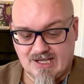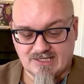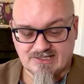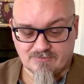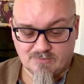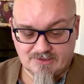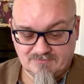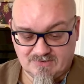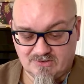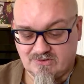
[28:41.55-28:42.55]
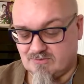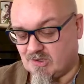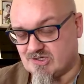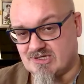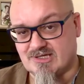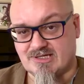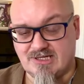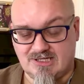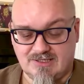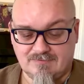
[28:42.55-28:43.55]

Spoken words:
someone who watches the